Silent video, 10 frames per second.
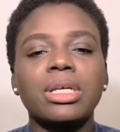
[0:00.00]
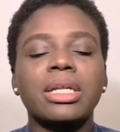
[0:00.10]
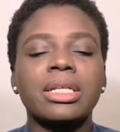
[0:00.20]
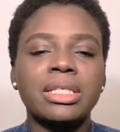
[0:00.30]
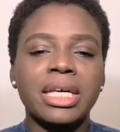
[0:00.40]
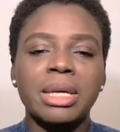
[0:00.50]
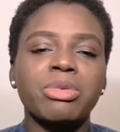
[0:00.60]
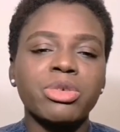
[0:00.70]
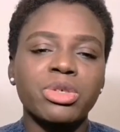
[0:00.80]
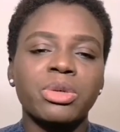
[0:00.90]
and the
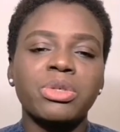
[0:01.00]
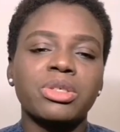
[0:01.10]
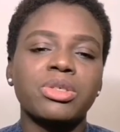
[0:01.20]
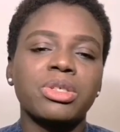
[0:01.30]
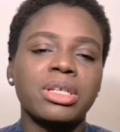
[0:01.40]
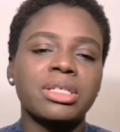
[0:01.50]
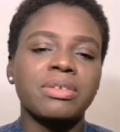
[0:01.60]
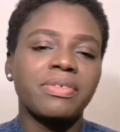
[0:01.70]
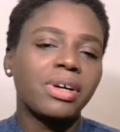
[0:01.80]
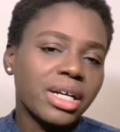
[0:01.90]
table salt, which is known as the
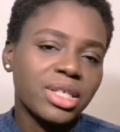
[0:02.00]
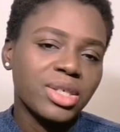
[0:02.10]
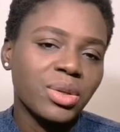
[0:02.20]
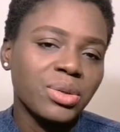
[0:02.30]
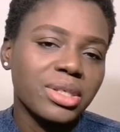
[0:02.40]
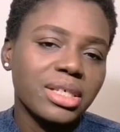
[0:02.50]
fine salt.